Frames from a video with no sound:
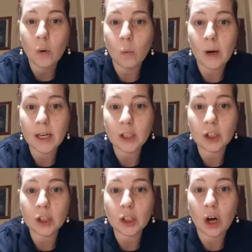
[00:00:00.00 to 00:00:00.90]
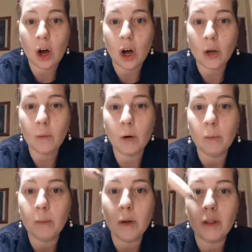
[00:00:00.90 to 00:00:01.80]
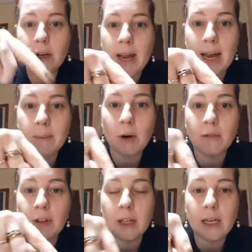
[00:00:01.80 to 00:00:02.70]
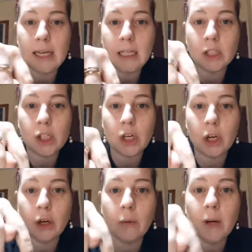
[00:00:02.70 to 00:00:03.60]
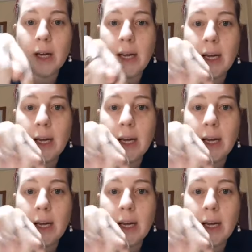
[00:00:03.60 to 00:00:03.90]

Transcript: which I will put the name of and the link to